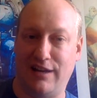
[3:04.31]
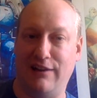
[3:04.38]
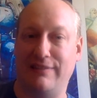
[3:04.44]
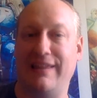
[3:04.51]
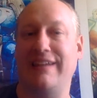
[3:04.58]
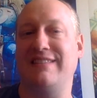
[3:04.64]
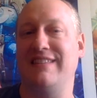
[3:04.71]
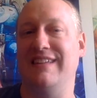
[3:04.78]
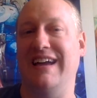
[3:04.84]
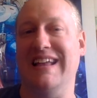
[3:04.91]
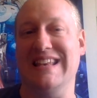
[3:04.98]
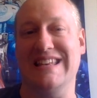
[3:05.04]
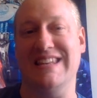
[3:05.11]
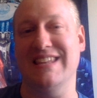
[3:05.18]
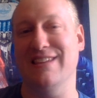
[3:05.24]
I'd like the
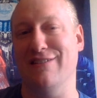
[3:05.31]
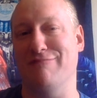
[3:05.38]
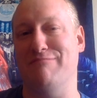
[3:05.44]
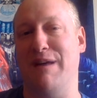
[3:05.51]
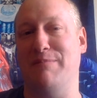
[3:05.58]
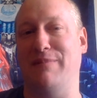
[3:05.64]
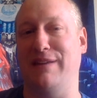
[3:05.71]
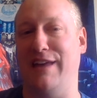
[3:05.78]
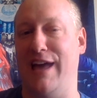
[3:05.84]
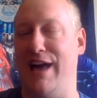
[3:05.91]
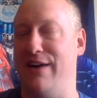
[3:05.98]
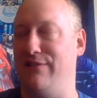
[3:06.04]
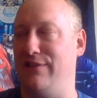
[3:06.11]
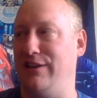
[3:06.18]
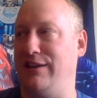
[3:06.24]
idea of maybe
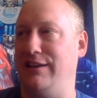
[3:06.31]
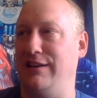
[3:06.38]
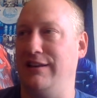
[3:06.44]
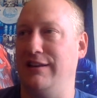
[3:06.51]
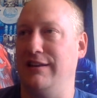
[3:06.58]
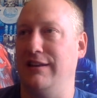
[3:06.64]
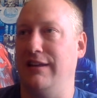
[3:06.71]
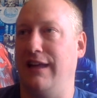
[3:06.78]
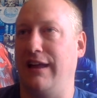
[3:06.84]
having